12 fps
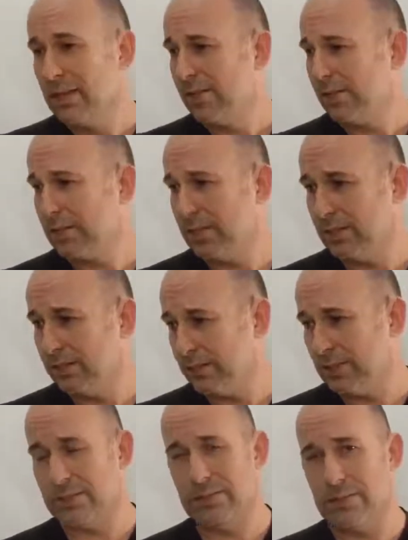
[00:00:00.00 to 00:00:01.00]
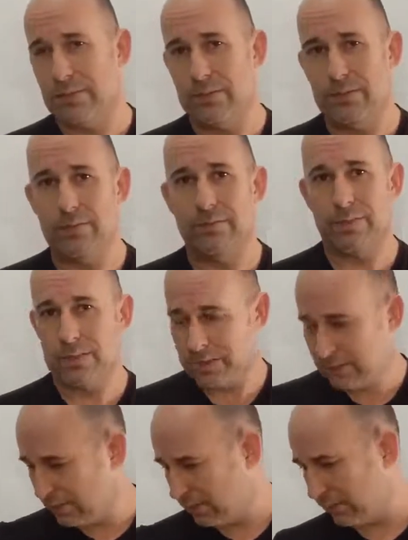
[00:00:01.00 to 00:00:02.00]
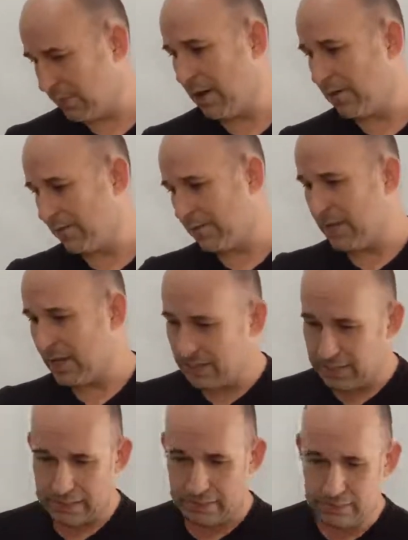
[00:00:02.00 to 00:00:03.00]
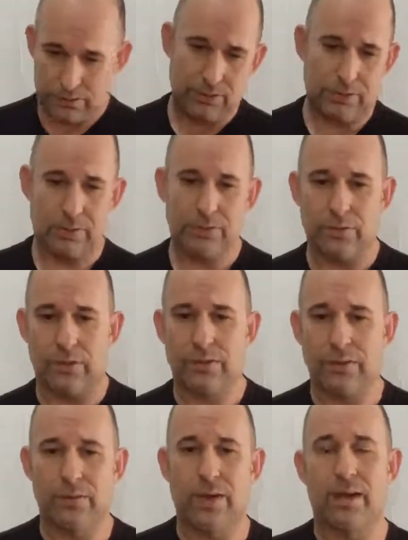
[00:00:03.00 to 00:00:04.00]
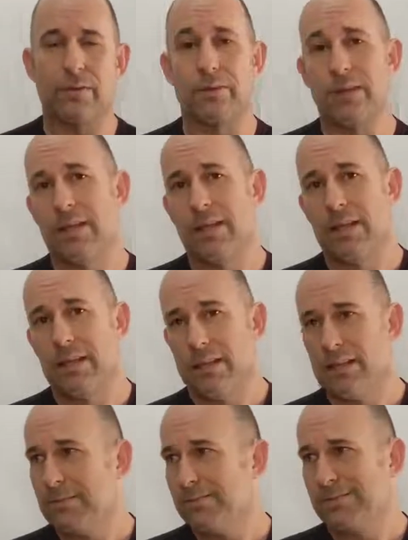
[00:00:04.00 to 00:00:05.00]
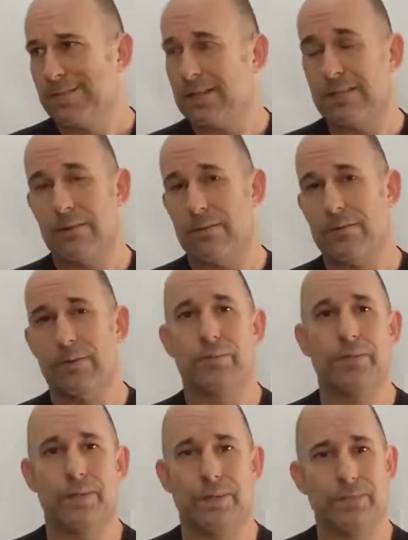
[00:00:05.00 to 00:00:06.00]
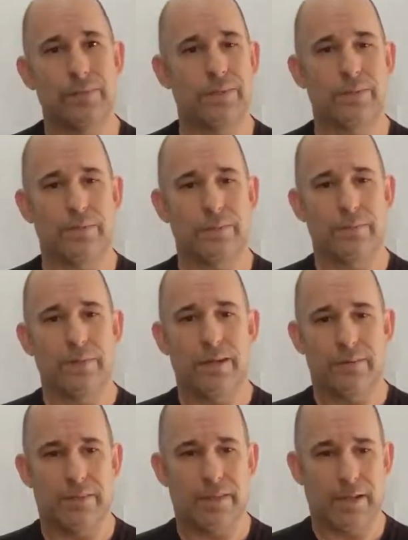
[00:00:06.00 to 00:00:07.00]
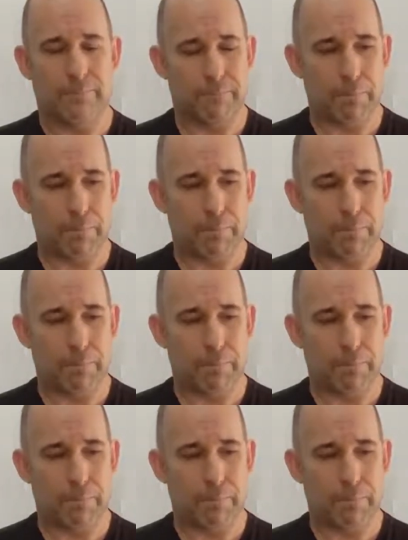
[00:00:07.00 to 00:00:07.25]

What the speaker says: If I say jujutsu, you envision ground fighting and just strictly ground. And that's not what we do. We do a little bit of everything.